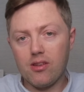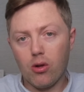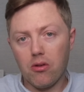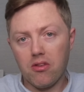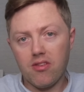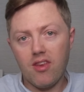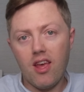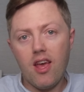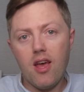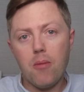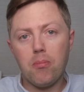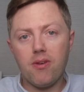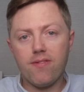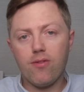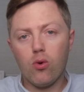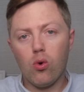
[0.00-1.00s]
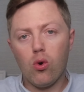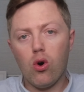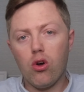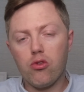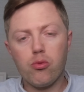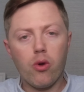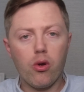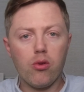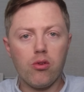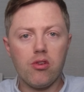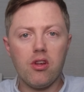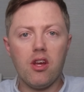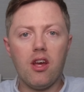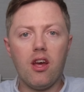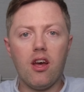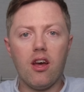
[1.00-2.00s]
dollars before on-road
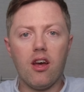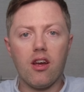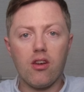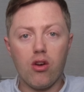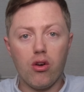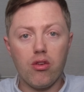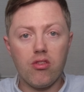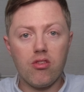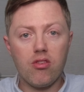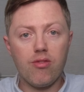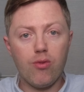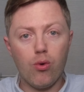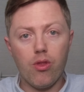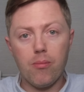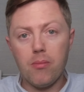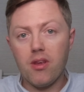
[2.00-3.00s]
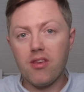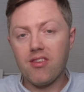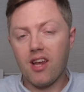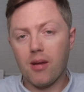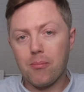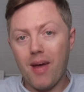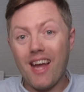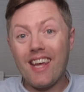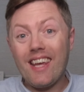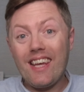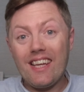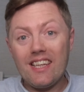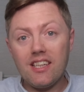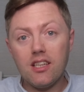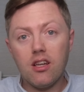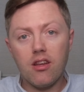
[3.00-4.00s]
costs for the Mustang
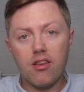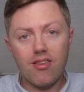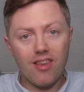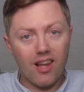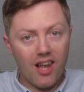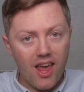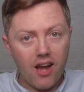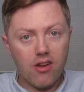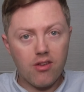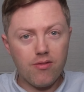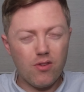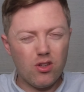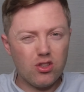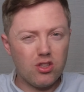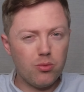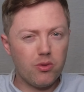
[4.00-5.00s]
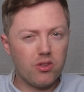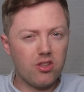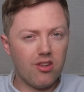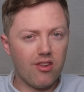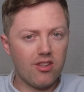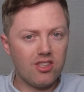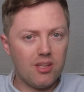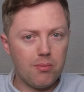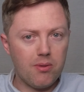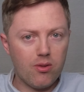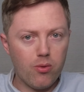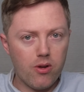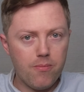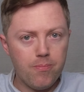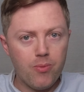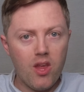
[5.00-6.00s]
Mach-E Select version, which is the cheapest
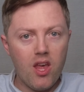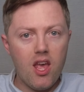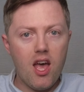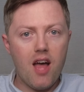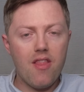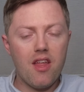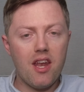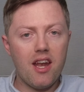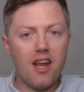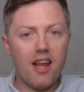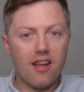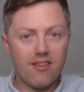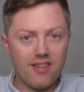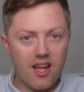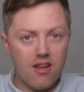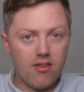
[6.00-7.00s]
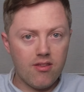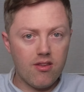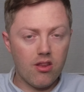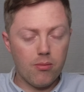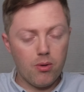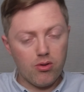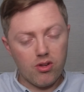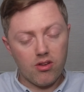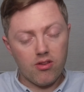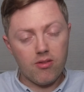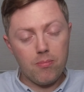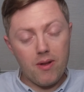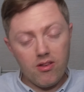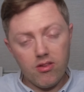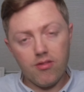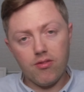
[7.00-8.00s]
one, and then it extends to the most
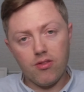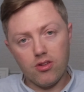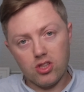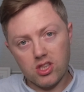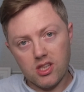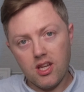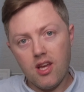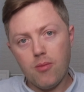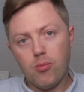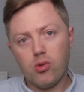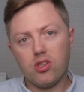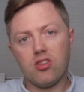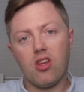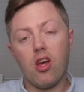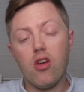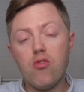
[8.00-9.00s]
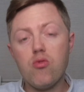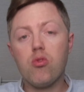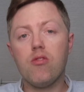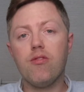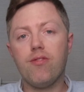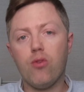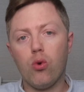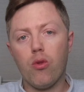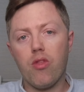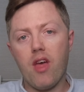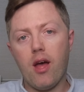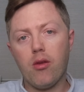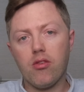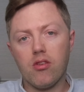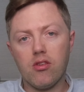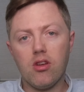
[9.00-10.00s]
expensive version, which is
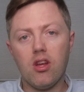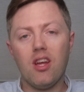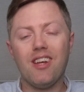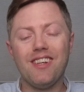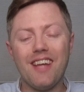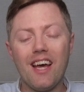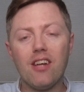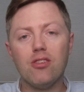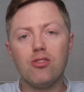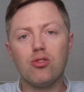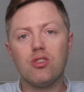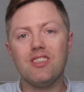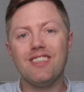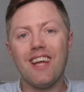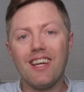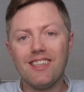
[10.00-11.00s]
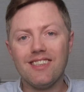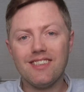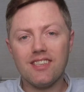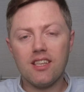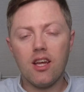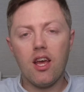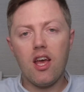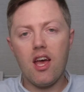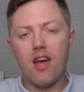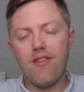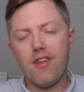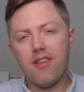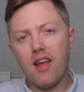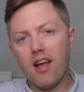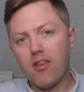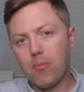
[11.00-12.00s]
104,990, and
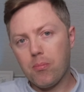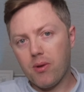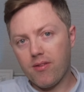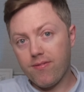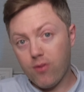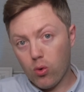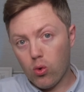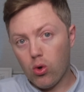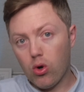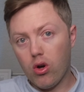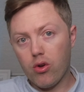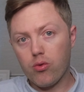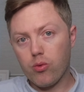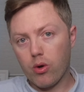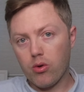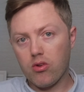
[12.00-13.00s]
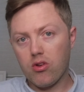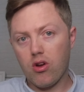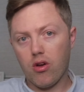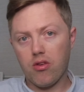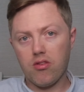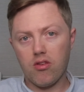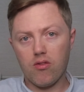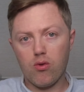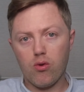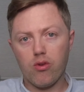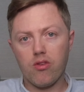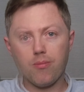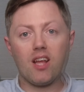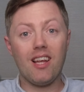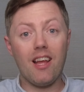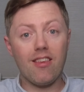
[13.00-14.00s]
then that's before on-road costs, of
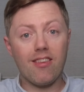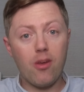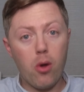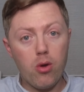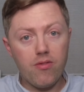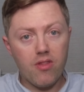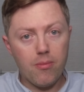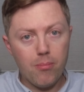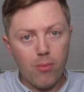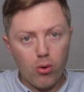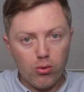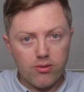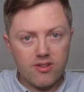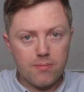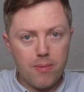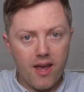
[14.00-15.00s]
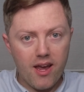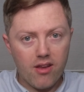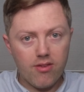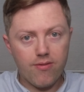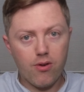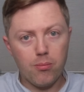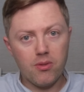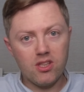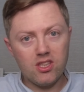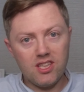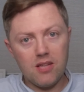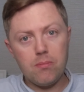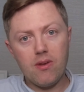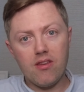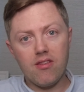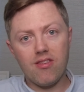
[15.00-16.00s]
course. Let's go over the model specs from the
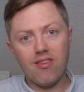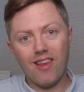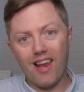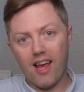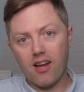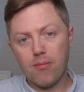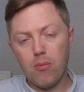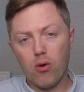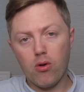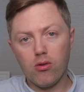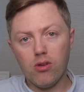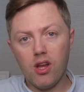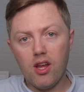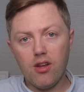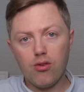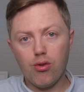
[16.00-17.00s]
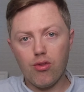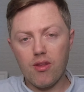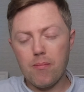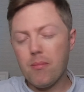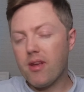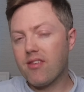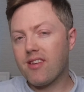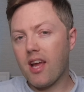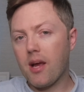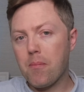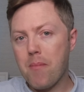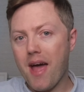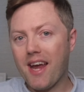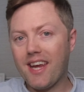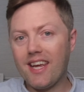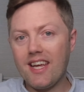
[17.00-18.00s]
cheapest Select model to the Mustang
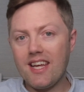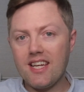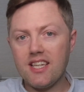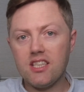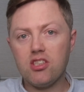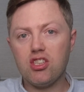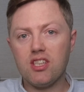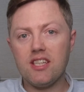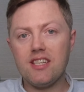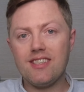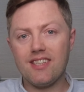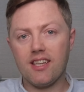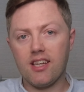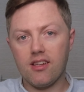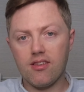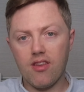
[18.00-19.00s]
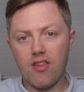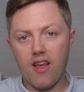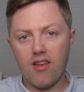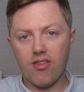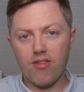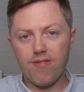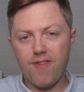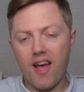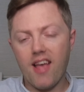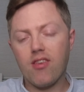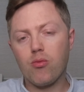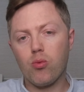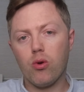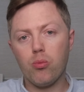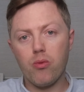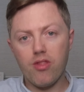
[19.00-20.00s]
Mach-E GT. So that's the
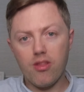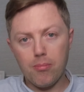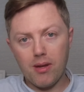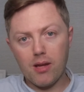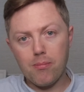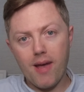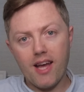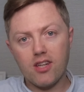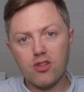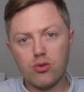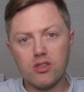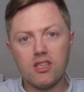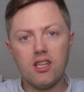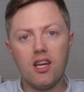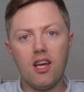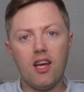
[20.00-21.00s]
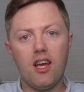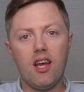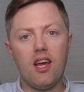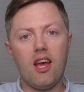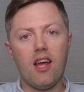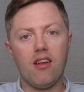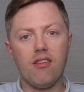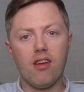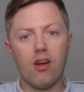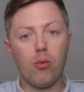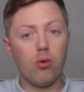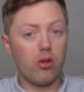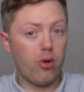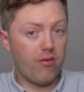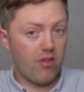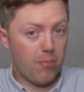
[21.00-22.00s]
fast one with the big battery. And we'll
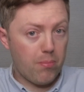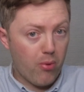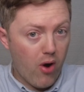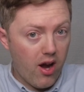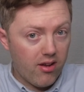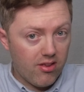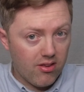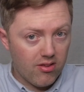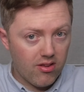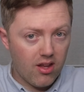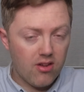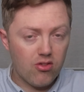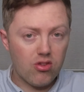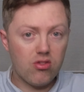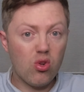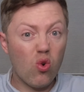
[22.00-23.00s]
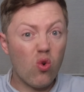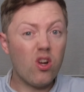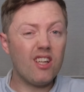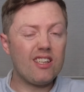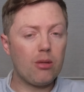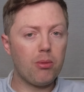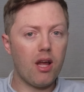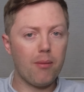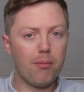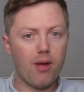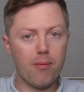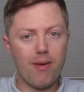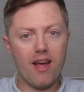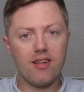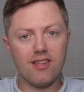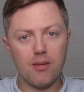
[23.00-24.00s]
go over the prices and just talk a little bit
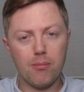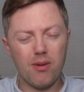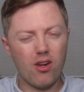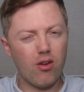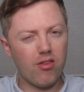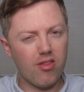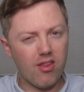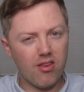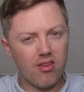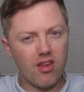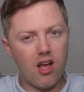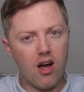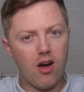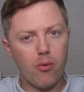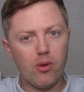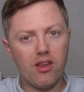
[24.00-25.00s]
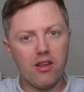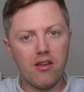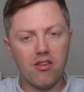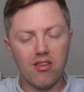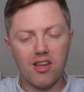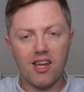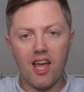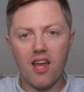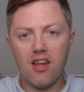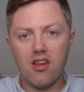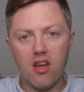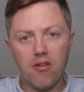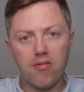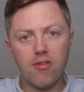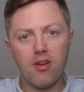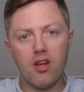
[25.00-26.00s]
about it, because this car really doesn't get
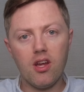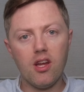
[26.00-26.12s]
enough